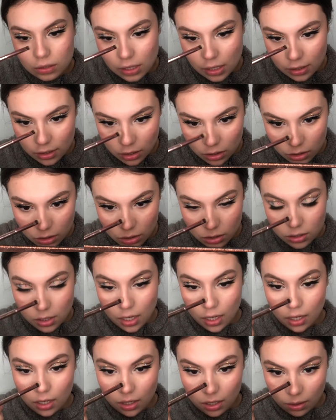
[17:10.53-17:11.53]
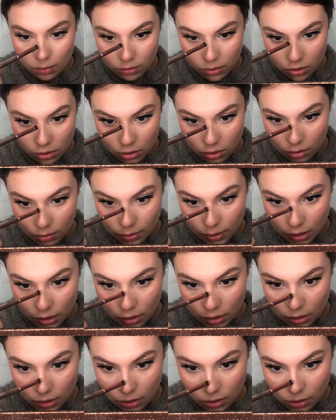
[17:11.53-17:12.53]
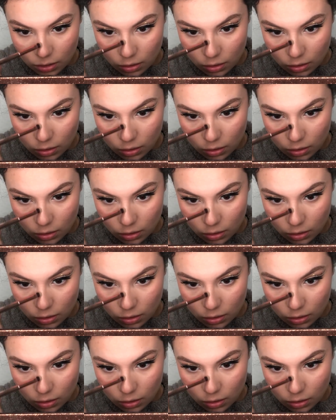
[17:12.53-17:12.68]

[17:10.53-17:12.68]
as I just said, and I'm just gonna be like